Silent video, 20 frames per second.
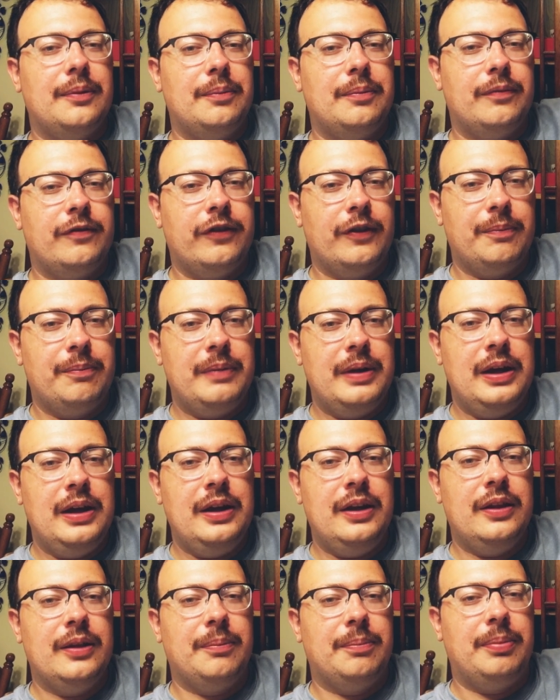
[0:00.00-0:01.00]
for me,
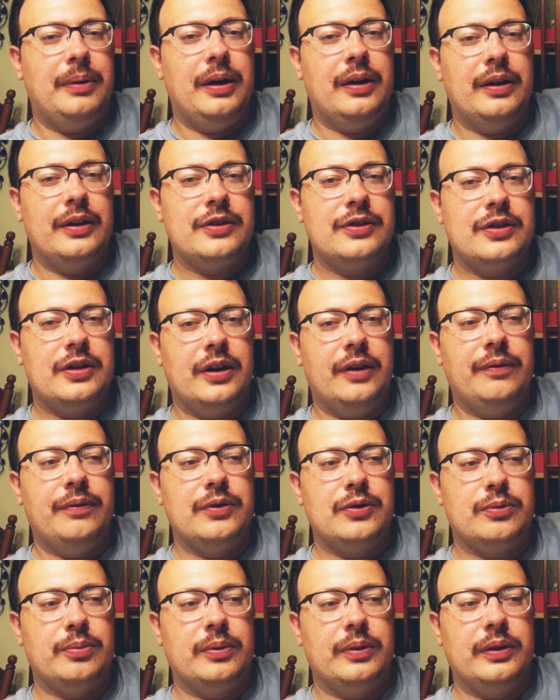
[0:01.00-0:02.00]
the bar itself
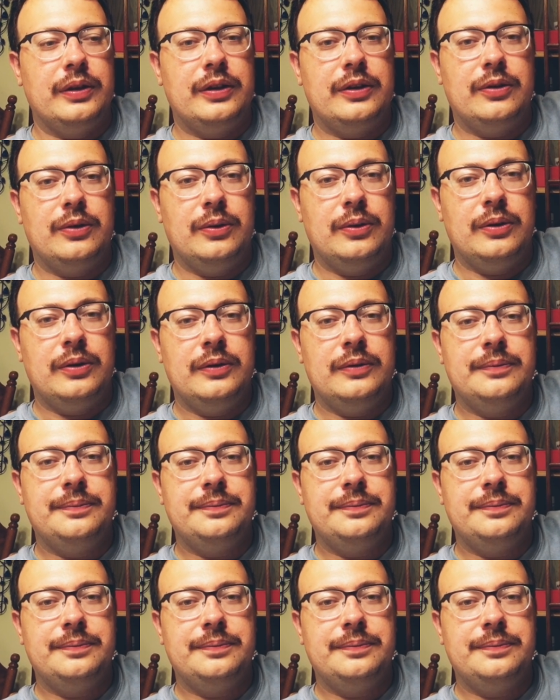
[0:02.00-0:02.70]
is really cool.